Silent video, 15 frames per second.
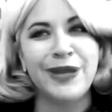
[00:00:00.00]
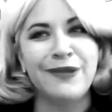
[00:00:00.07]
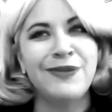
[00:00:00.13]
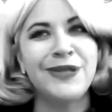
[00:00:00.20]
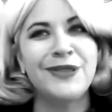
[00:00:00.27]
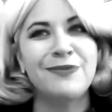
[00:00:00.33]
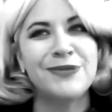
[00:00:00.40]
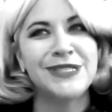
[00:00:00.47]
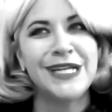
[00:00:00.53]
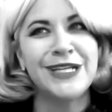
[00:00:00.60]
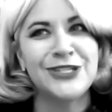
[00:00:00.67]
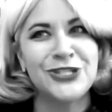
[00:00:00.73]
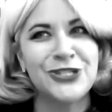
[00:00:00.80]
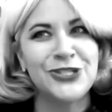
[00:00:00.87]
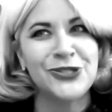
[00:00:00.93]
maybe the
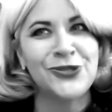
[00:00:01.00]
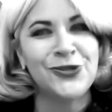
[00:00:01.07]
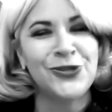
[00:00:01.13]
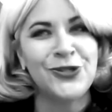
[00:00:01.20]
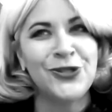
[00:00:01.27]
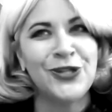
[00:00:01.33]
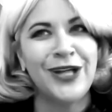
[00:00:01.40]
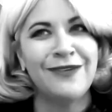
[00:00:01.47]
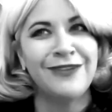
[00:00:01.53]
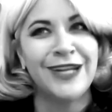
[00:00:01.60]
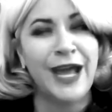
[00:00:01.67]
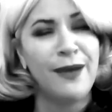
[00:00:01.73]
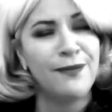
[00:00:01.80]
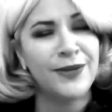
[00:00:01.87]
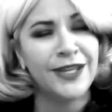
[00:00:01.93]
potential of
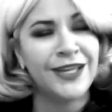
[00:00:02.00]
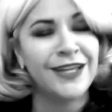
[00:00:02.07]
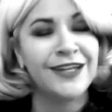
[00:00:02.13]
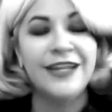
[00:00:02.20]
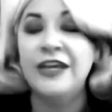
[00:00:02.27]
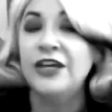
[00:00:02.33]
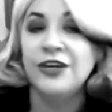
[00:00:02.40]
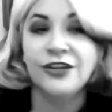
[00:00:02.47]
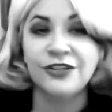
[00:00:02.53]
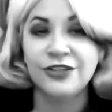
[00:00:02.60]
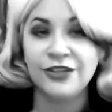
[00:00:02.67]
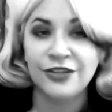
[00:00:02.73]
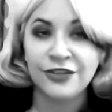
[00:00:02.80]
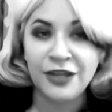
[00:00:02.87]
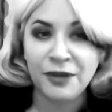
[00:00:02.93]
it happening
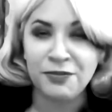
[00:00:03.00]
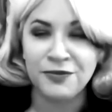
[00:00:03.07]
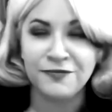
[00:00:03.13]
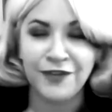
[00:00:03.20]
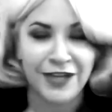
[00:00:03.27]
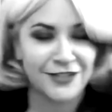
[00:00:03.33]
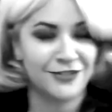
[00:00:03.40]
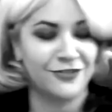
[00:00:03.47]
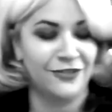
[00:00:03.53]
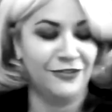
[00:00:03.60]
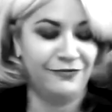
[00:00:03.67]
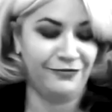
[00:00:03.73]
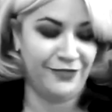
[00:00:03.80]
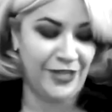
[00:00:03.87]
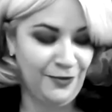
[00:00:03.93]
could happen
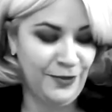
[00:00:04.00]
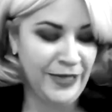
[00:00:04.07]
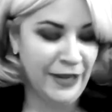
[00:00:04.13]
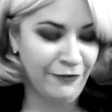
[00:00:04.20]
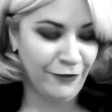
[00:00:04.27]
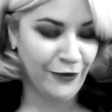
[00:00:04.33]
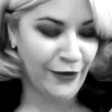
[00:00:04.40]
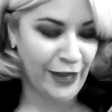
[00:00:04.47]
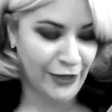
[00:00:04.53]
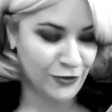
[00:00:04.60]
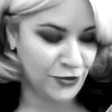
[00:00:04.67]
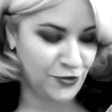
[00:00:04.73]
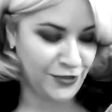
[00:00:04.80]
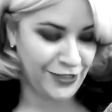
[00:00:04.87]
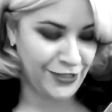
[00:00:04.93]
faster. We never
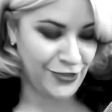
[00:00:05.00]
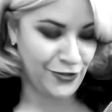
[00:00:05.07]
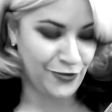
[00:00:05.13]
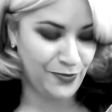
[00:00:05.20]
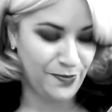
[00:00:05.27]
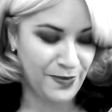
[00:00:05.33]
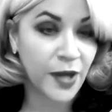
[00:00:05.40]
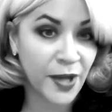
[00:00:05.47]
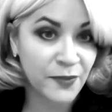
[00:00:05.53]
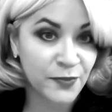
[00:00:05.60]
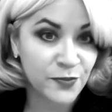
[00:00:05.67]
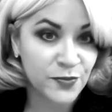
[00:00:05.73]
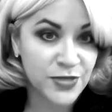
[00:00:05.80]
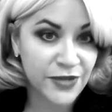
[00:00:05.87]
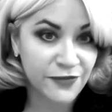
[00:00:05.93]
actually know.
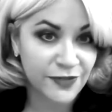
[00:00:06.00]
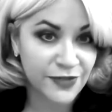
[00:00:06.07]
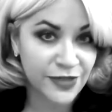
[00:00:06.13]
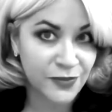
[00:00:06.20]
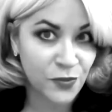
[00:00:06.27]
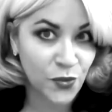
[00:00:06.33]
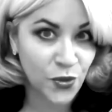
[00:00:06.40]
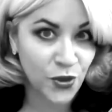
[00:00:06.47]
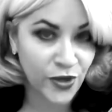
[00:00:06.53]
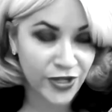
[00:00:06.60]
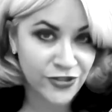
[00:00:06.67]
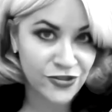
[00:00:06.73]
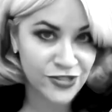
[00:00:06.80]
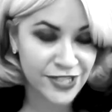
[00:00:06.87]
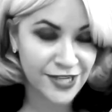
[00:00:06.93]
I'm definitely more
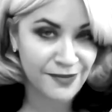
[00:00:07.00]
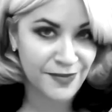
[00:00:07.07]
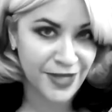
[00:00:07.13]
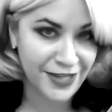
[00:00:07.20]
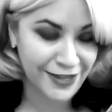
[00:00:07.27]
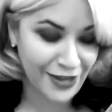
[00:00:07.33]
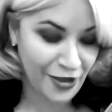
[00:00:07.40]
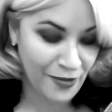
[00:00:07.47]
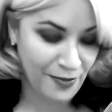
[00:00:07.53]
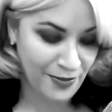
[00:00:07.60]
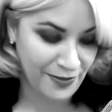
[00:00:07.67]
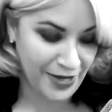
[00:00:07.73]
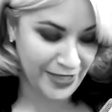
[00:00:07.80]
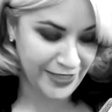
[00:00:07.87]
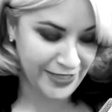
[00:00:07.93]
interested in being
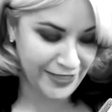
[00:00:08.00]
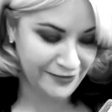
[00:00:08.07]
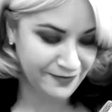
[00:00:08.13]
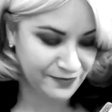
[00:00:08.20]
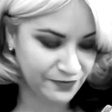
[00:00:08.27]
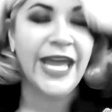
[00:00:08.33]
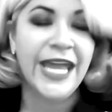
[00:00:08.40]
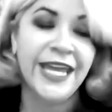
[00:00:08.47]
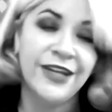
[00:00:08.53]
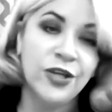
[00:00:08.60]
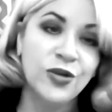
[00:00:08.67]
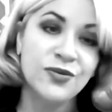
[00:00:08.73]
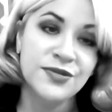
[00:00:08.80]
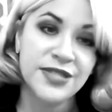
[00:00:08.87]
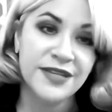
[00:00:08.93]
open minded.
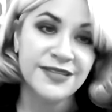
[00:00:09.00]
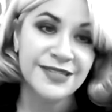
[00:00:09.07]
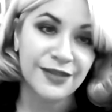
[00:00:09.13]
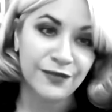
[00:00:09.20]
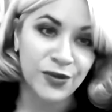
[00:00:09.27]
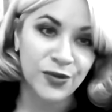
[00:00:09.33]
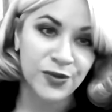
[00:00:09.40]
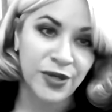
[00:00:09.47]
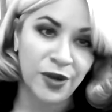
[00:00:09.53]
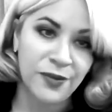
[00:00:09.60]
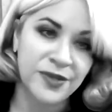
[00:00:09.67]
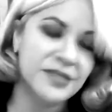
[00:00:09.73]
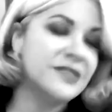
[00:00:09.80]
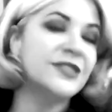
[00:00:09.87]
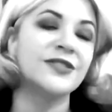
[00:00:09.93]
And Jose Silva would
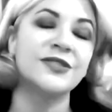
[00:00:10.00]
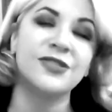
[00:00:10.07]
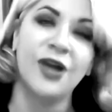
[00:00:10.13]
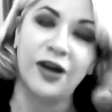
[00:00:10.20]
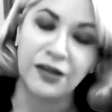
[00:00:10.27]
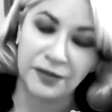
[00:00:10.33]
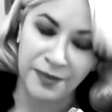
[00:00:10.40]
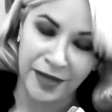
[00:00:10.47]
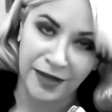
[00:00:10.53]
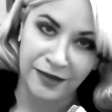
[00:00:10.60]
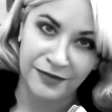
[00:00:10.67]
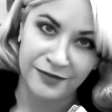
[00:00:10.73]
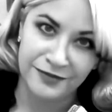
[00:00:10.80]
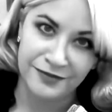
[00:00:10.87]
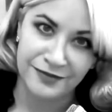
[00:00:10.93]
always talk
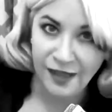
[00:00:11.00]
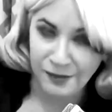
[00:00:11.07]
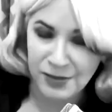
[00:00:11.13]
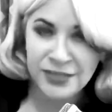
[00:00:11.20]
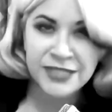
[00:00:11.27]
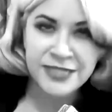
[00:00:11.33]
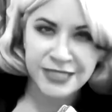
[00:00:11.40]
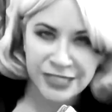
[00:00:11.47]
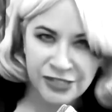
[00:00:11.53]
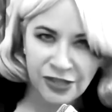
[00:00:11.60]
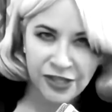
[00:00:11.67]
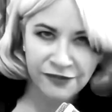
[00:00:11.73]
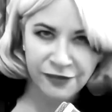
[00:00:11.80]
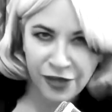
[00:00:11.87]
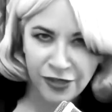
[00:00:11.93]
about, been listening a
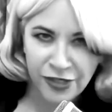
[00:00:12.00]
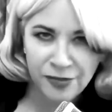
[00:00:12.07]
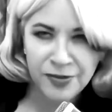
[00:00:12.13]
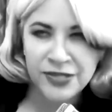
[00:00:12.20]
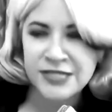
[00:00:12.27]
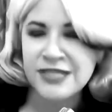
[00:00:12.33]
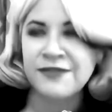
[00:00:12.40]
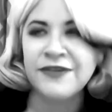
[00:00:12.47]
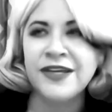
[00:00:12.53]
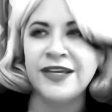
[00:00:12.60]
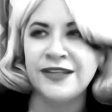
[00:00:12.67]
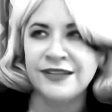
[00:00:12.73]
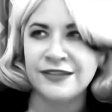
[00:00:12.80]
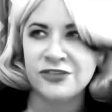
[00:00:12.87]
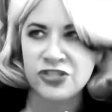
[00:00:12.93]
lot of audiobooks of
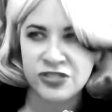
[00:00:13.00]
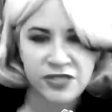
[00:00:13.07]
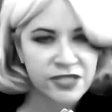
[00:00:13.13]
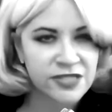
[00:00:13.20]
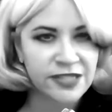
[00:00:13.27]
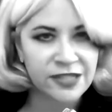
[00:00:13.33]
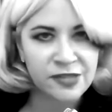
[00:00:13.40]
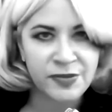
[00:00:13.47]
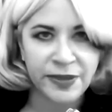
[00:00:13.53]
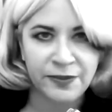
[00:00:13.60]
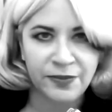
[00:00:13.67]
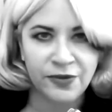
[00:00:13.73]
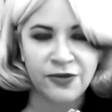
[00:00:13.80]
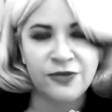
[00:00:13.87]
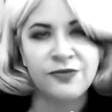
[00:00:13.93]
it and just listening to
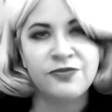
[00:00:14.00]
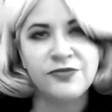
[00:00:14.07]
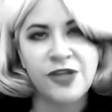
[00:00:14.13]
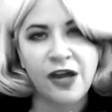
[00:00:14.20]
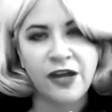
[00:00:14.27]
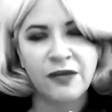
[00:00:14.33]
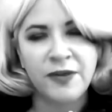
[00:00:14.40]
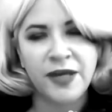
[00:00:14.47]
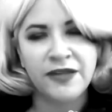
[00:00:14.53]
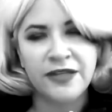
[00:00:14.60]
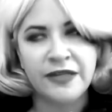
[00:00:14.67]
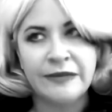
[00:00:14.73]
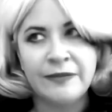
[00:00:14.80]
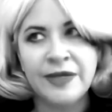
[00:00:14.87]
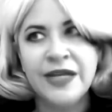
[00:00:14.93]
people talk about
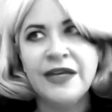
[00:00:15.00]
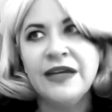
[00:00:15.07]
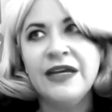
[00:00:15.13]
him.